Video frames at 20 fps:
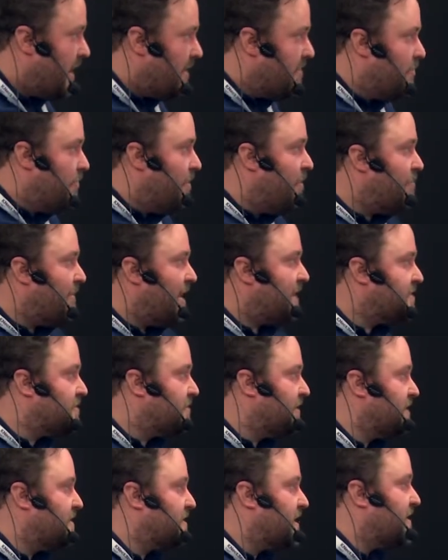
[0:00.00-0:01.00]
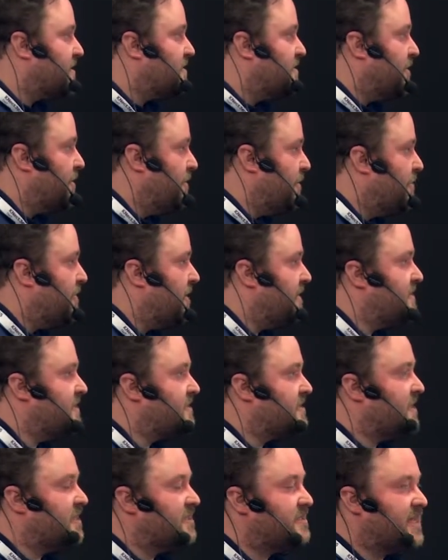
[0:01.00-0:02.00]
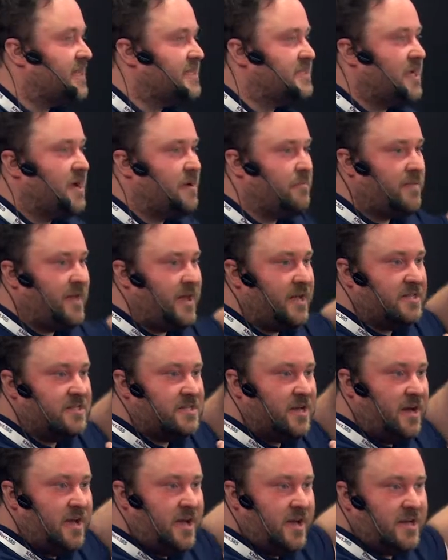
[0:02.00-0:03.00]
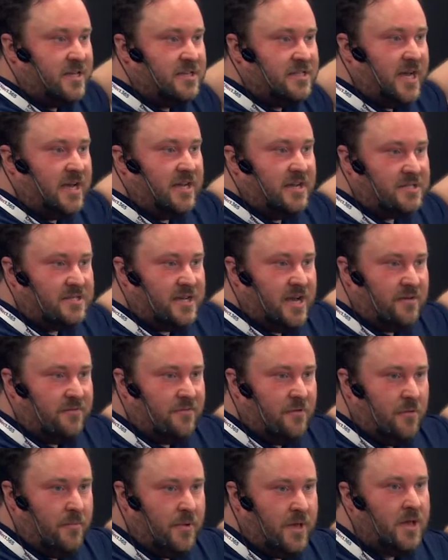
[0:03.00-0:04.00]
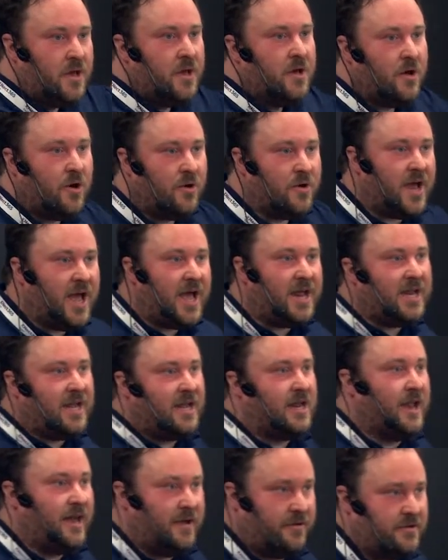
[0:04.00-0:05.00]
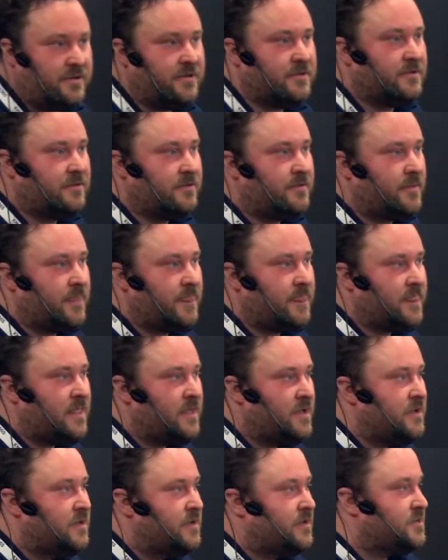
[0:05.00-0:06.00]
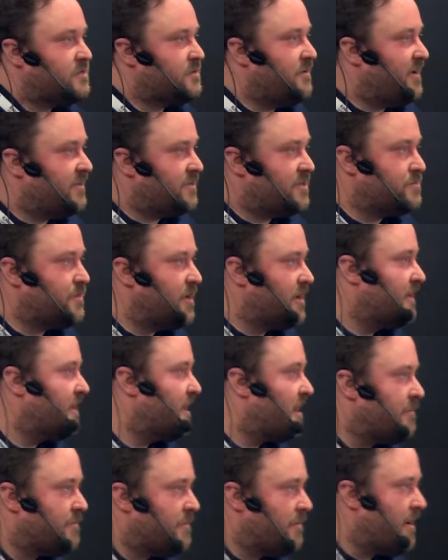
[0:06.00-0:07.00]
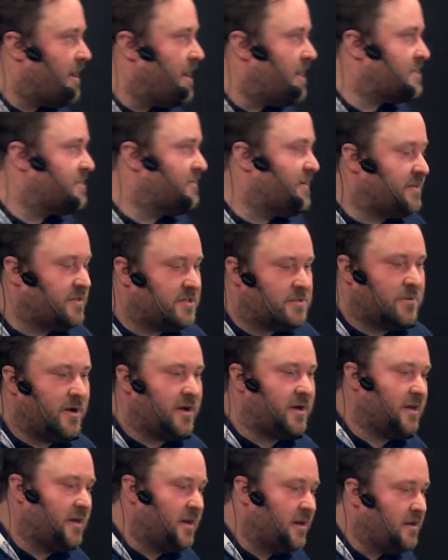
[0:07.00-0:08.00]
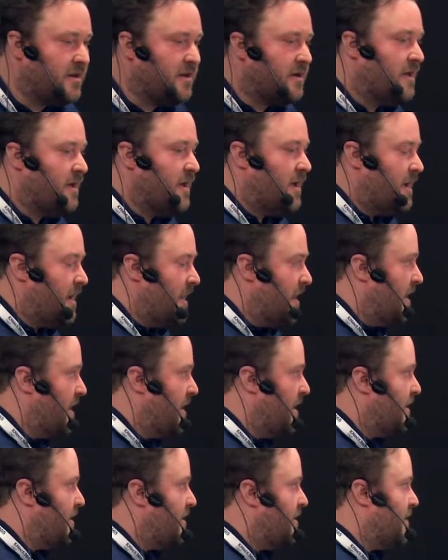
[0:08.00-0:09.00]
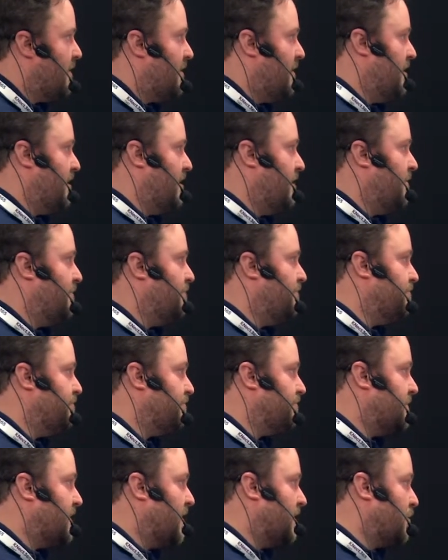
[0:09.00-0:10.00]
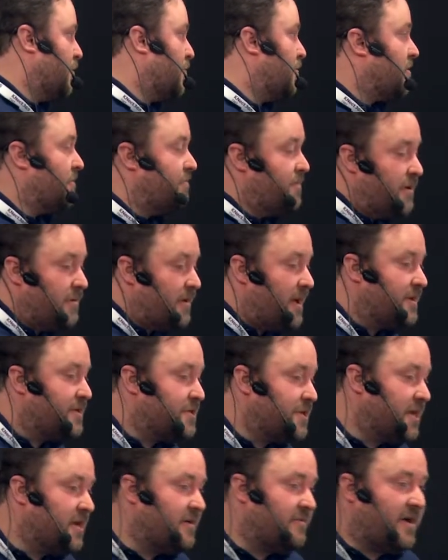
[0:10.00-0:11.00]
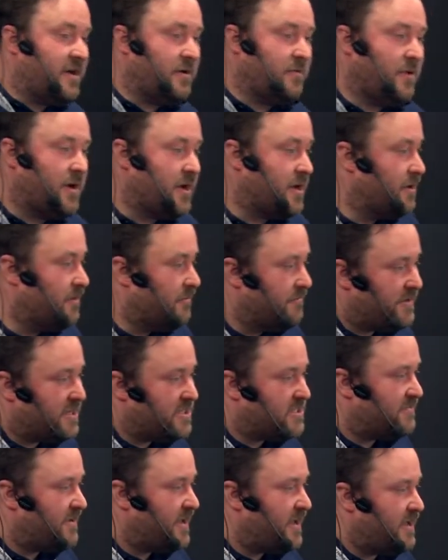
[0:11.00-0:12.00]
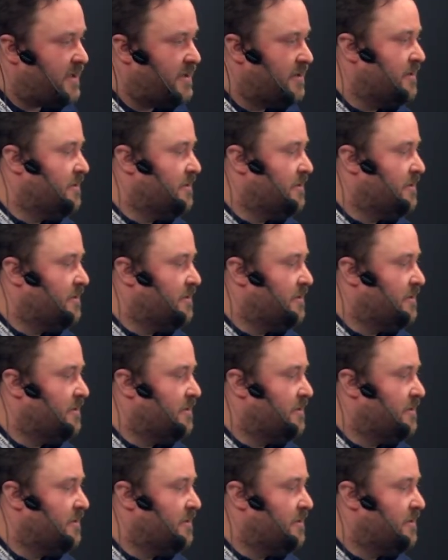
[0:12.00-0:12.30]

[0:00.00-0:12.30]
And what Mantle is going to do is it's going to set up that entire container stack for me on any cloud. So I've had this working in AWS. I've had this working in Google Compute Engine. I've had it working on vSphere.